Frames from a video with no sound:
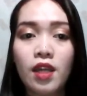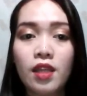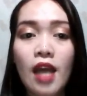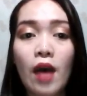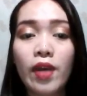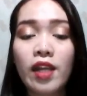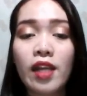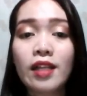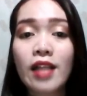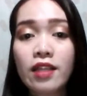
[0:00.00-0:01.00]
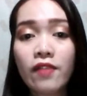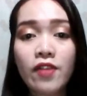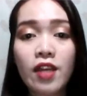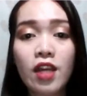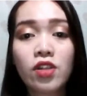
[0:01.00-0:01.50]
Now, in a
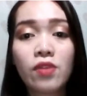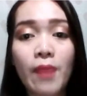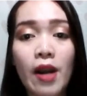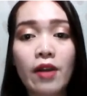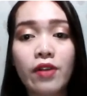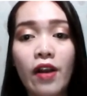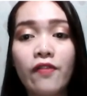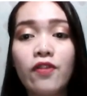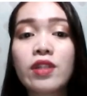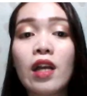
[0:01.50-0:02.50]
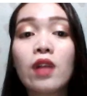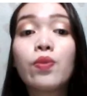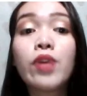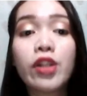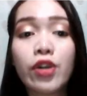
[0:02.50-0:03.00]
classification paragraph, you tell
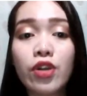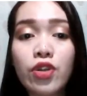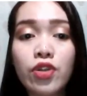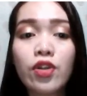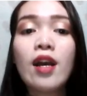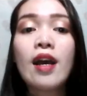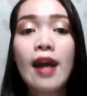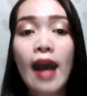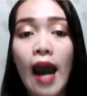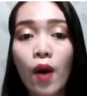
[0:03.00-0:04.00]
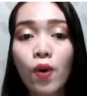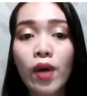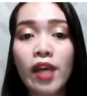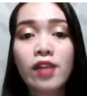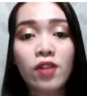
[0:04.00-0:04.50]
readers how
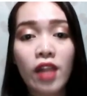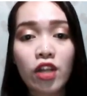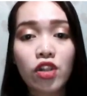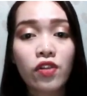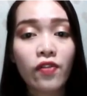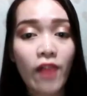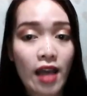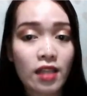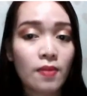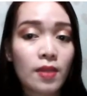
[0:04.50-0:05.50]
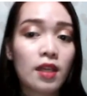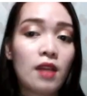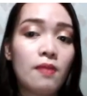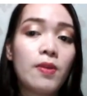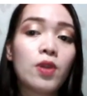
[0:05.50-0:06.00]
a collection of items
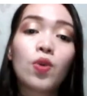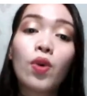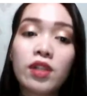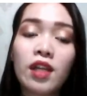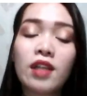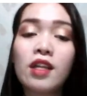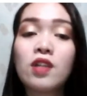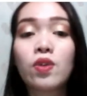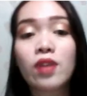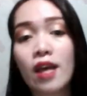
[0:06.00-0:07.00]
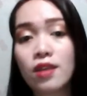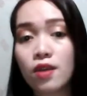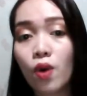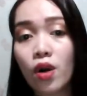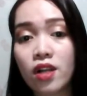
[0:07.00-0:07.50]
can be sorted into
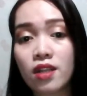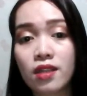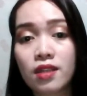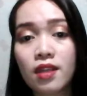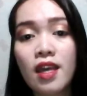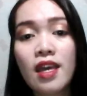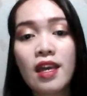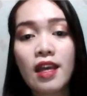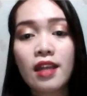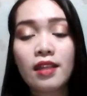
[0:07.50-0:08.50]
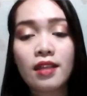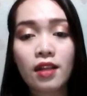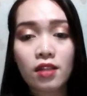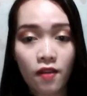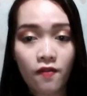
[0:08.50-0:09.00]
categories. It is an
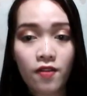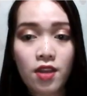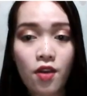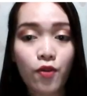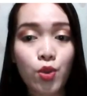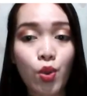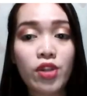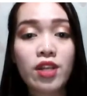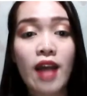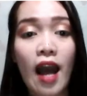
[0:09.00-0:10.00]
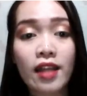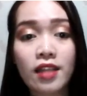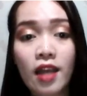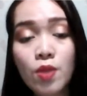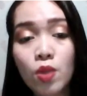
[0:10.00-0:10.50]
activity of sorting
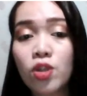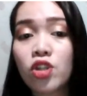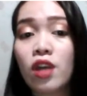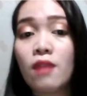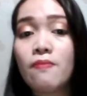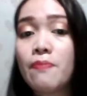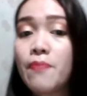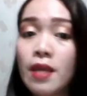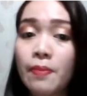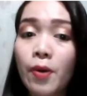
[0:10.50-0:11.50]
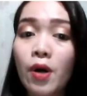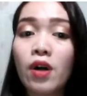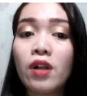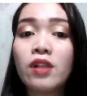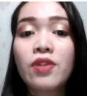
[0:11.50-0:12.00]
items, which can be
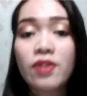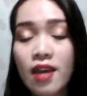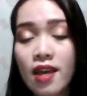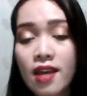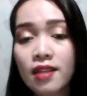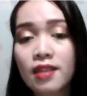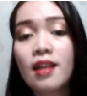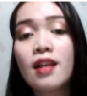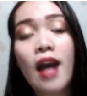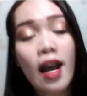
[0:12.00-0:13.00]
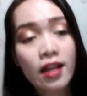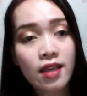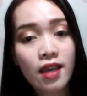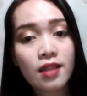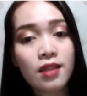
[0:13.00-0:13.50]
people, things,
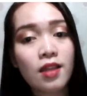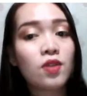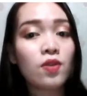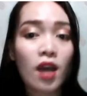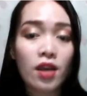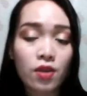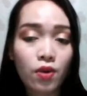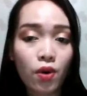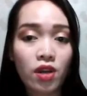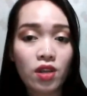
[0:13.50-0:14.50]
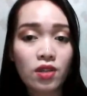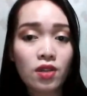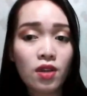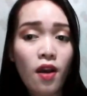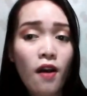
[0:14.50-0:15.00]
ideas, into categories.
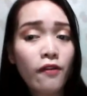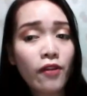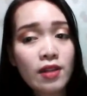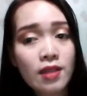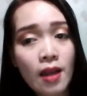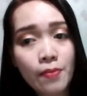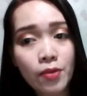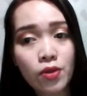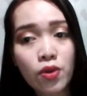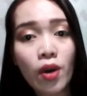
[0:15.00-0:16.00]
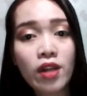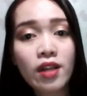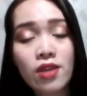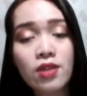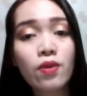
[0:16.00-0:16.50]
For example, you are
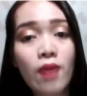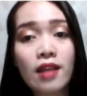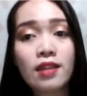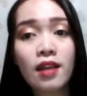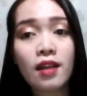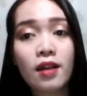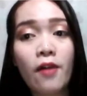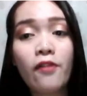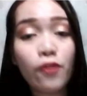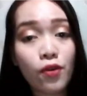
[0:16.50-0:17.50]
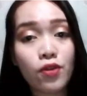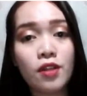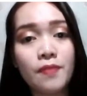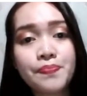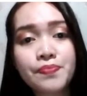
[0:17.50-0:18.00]
categorizing
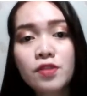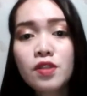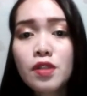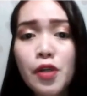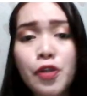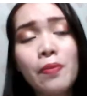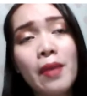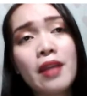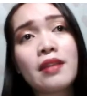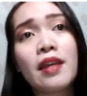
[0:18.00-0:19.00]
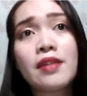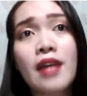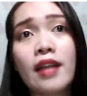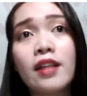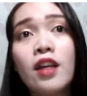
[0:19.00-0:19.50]
food. You may say
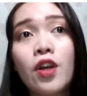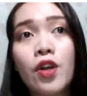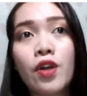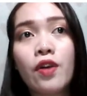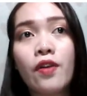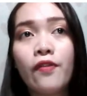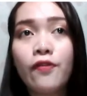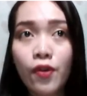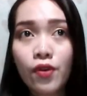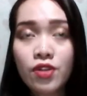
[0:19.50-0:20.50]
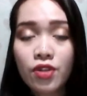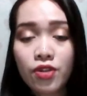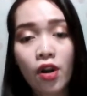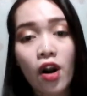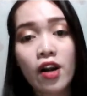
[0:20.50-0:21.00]
that foods
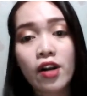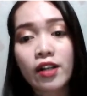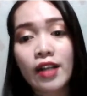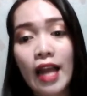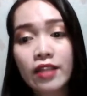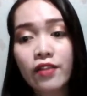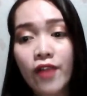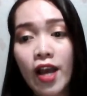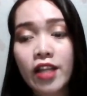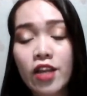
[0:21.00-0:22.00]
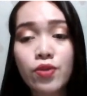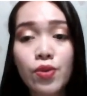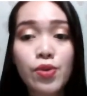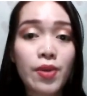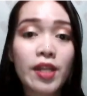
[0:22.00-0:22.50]
are classified
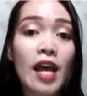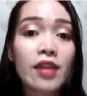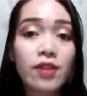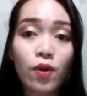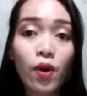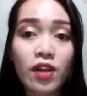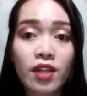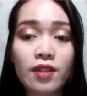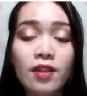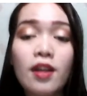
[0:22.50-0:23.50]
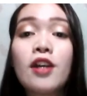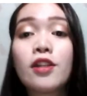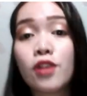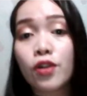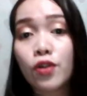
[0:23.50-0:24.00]
into 3 categories:
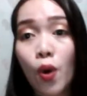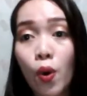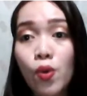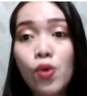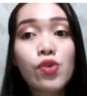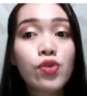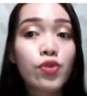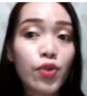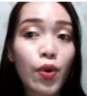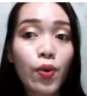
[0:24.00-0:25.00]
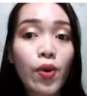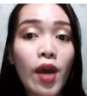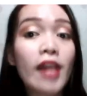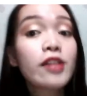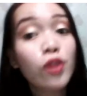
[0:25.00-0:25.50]
the go, grow,
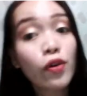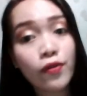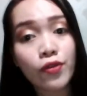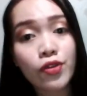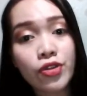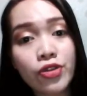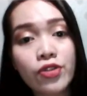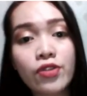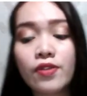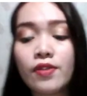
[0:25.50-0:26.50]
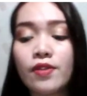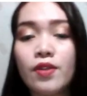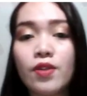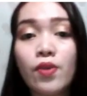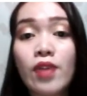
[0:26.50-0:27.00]
and glow foods.
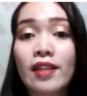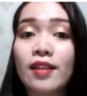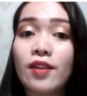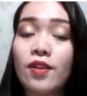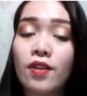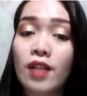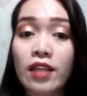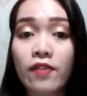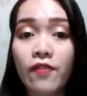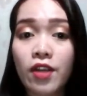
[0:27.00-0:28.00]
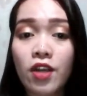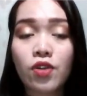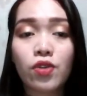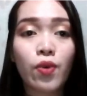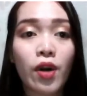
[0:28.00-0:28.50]
So that's
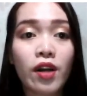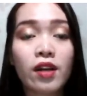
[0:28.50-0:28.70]
classification. You are